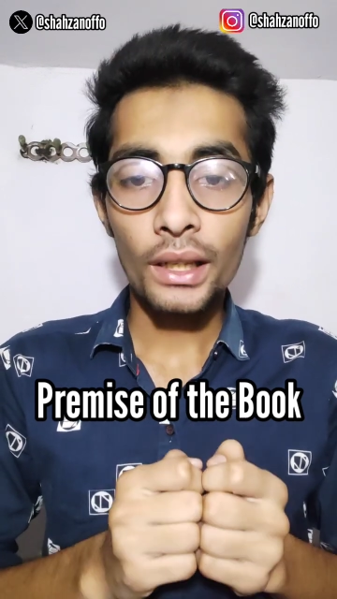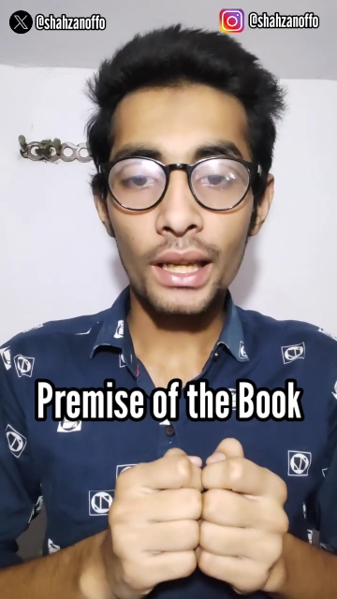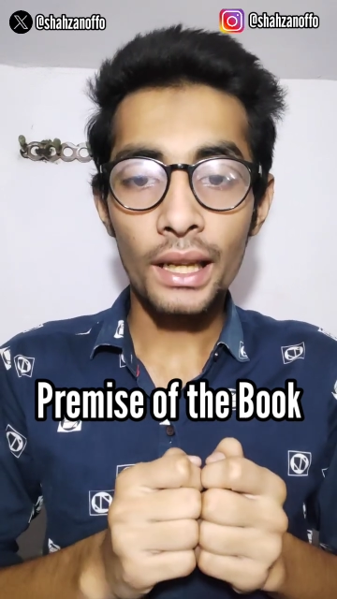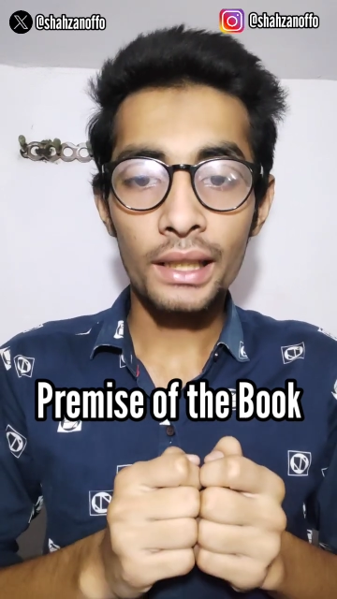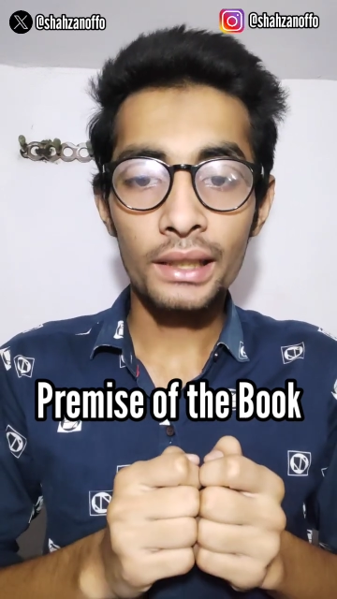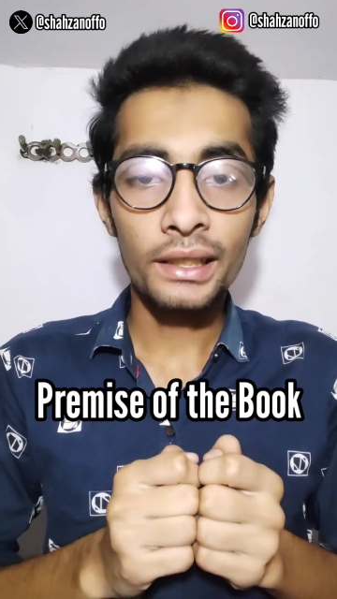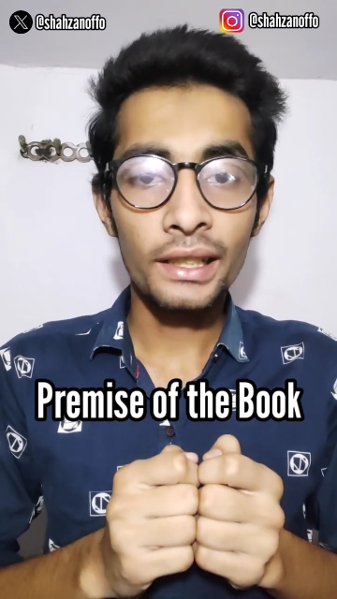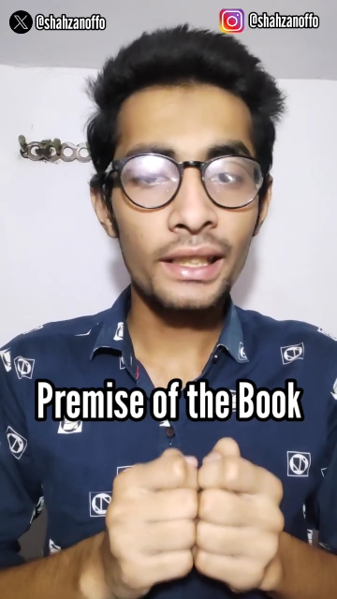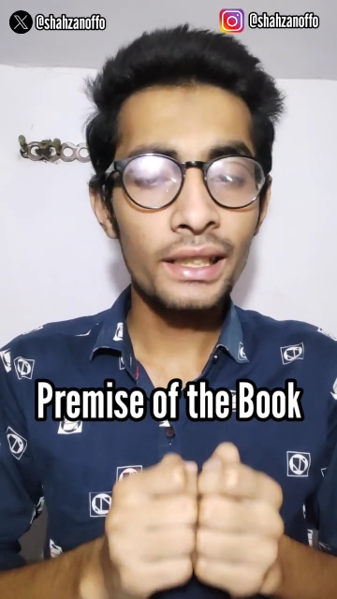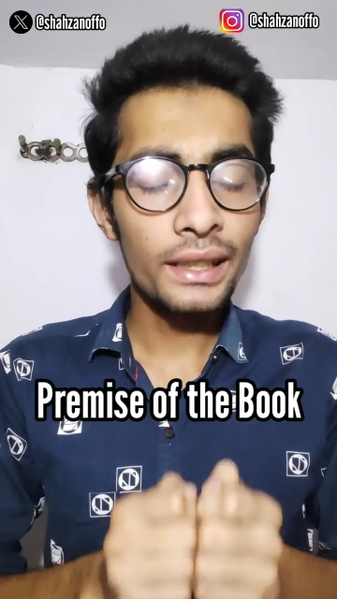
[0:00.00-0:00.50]

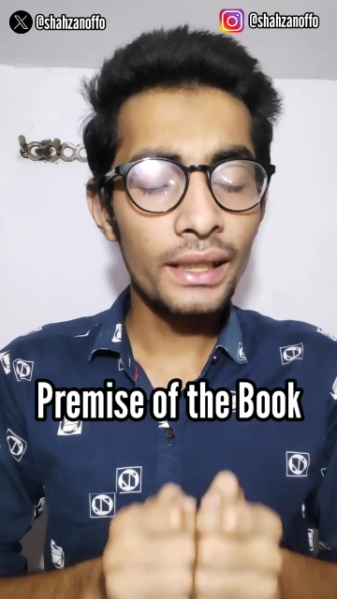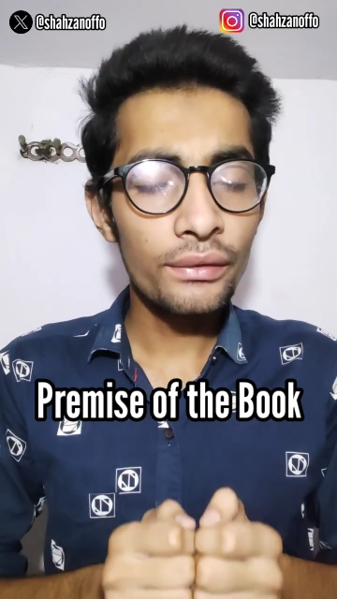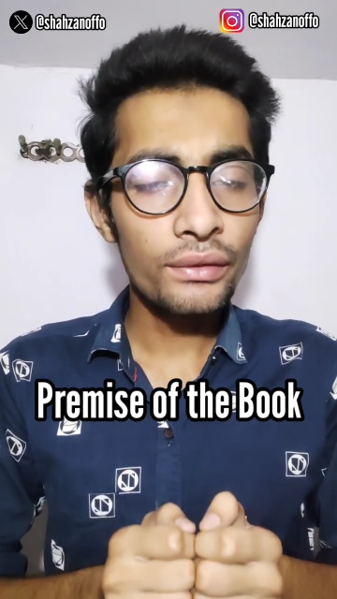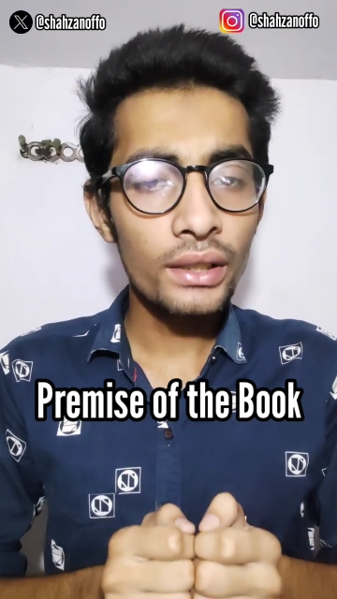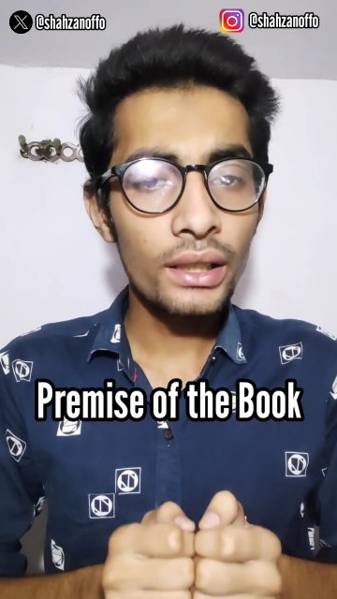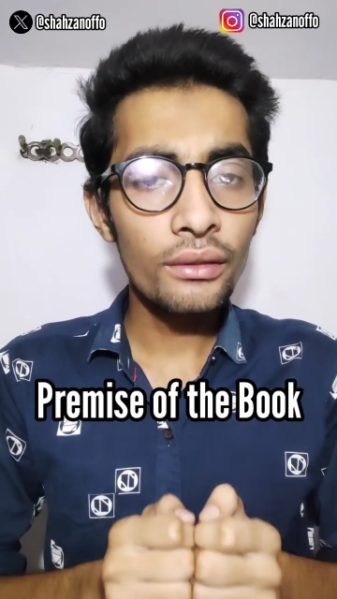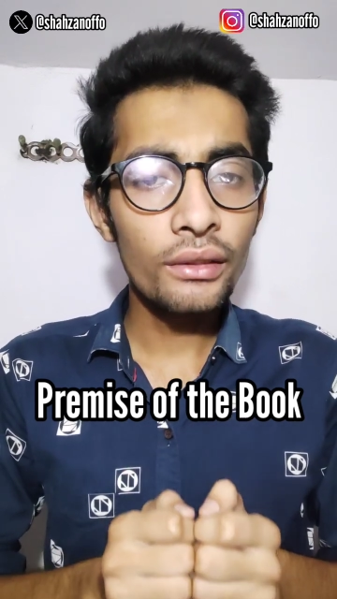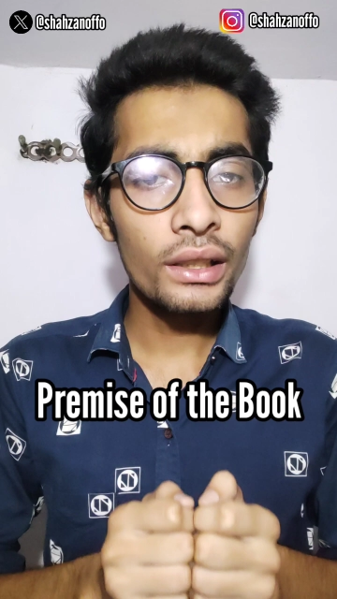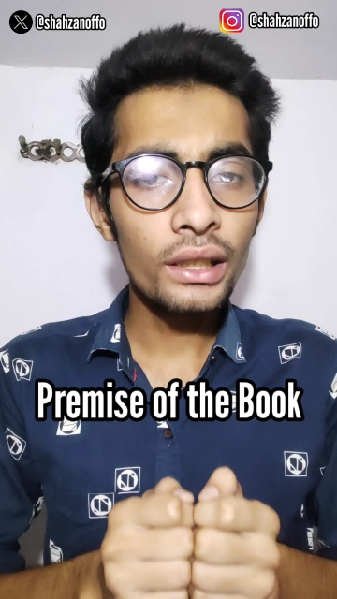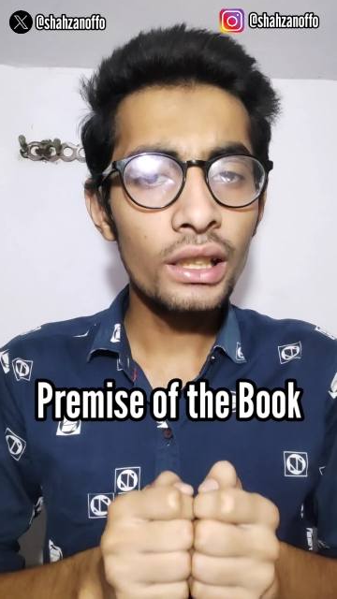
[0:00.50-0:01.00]
and he
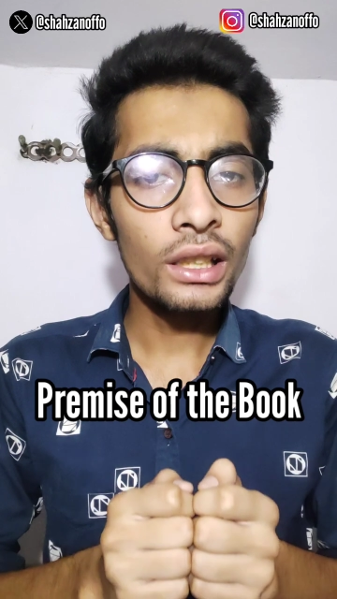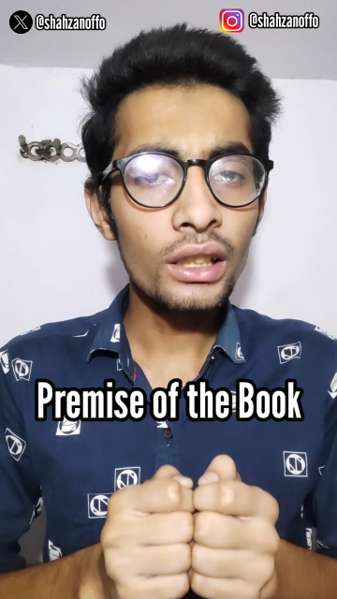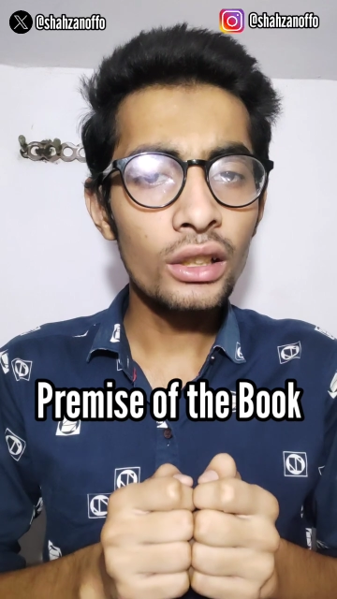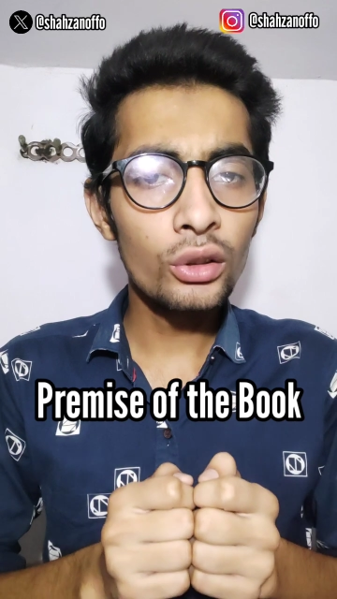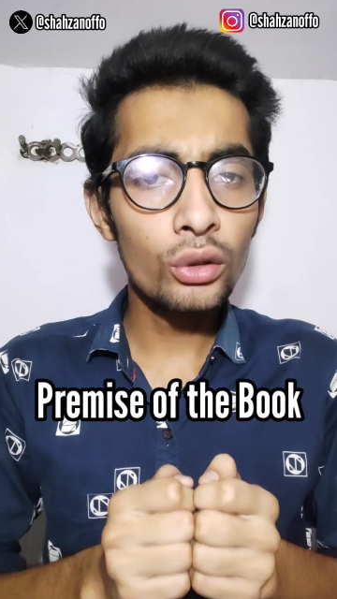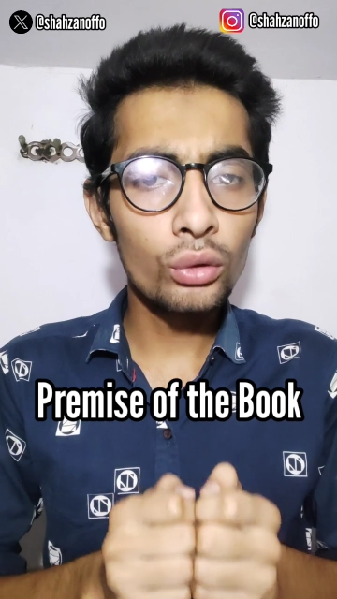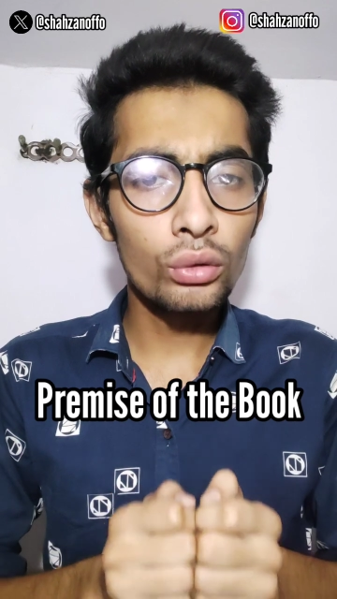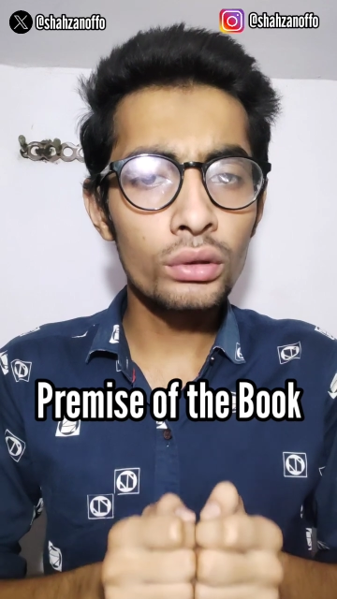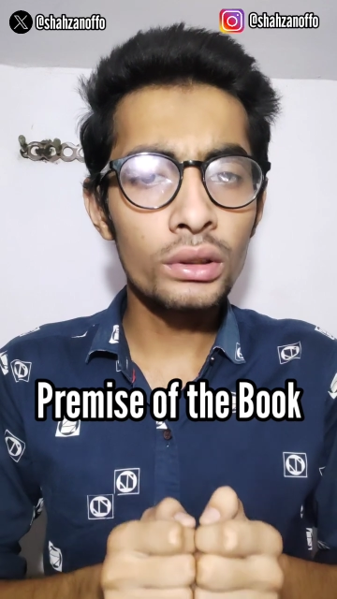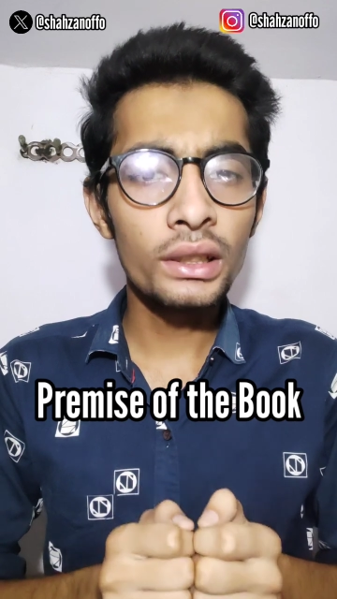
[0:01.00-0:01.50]
lives a
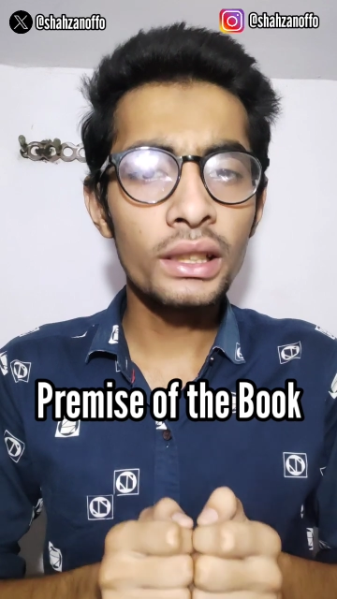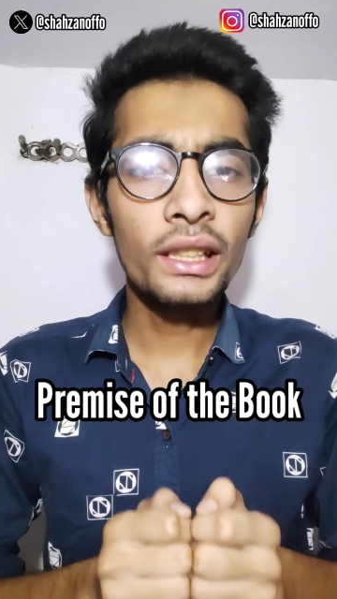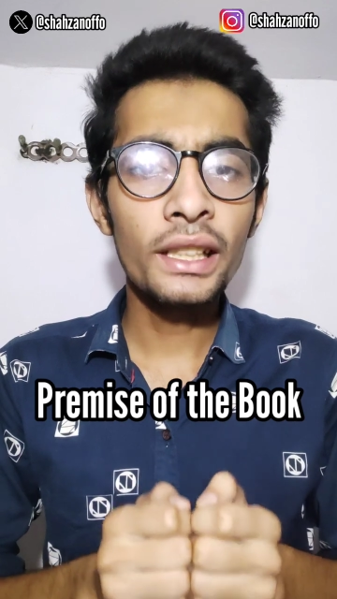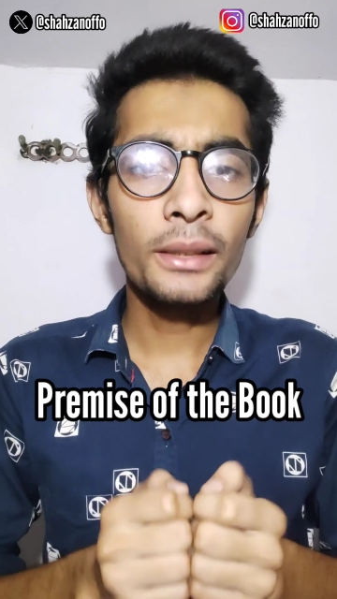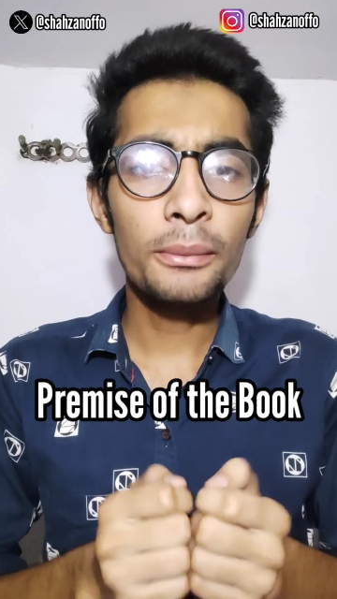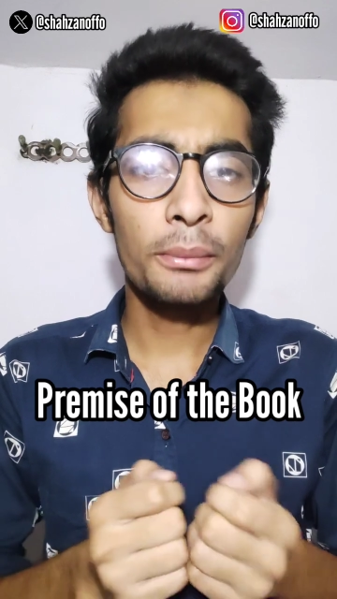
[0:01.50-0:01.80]
very lonely